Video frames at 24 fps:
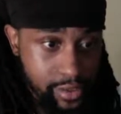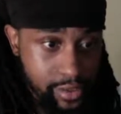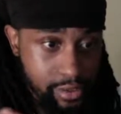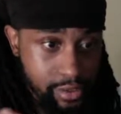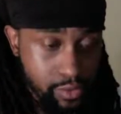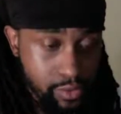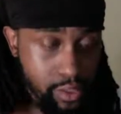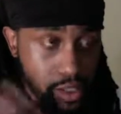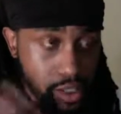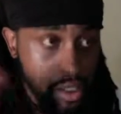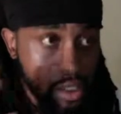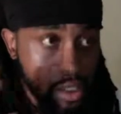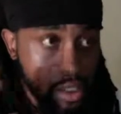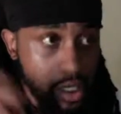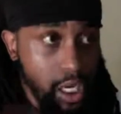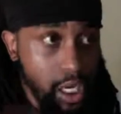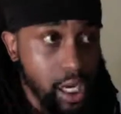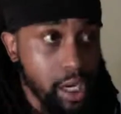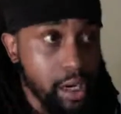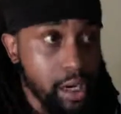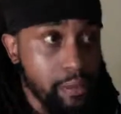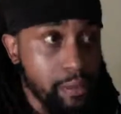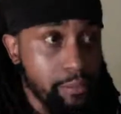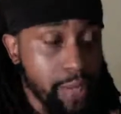
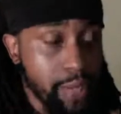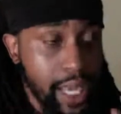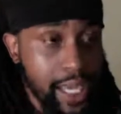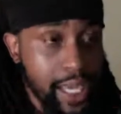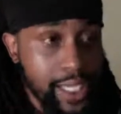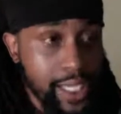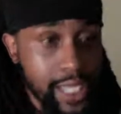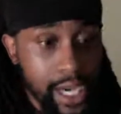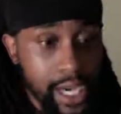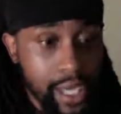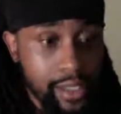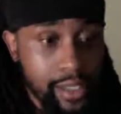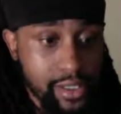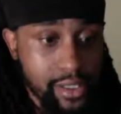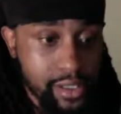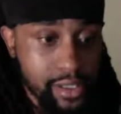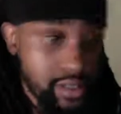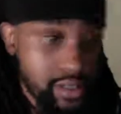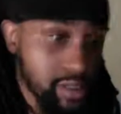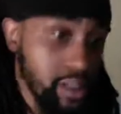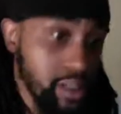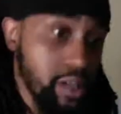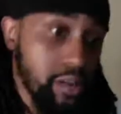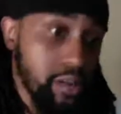Well, Black Knowledge is
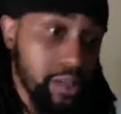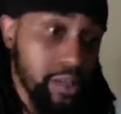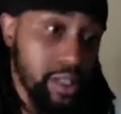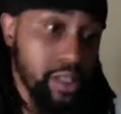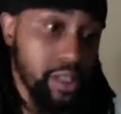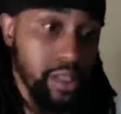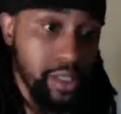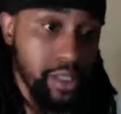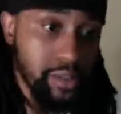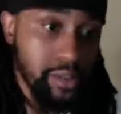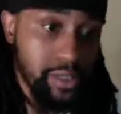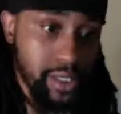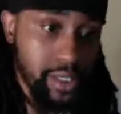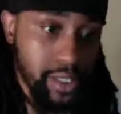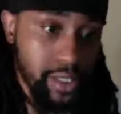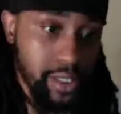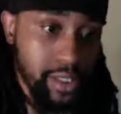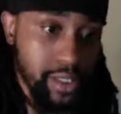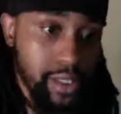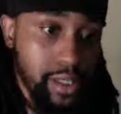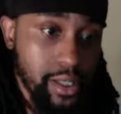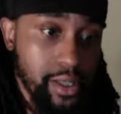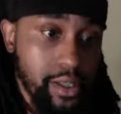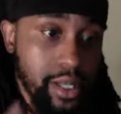his own LLC,
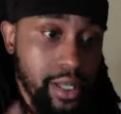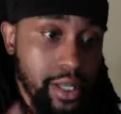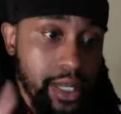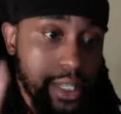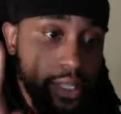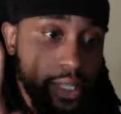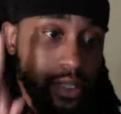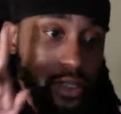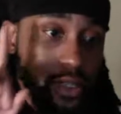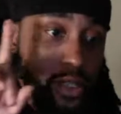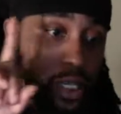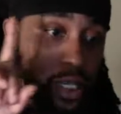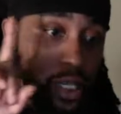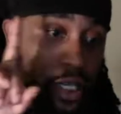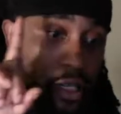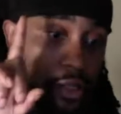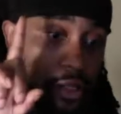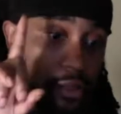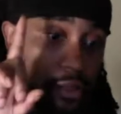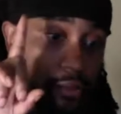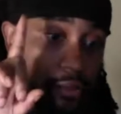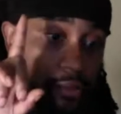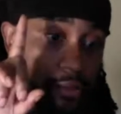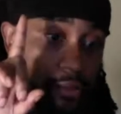and then
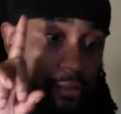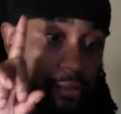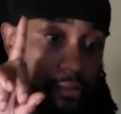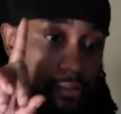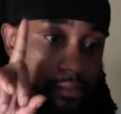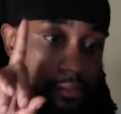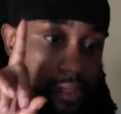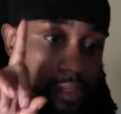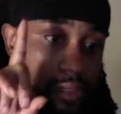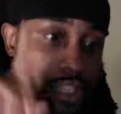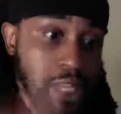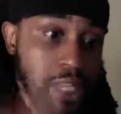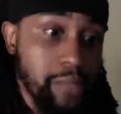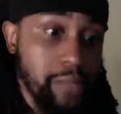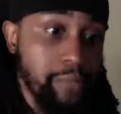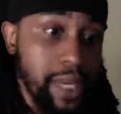J.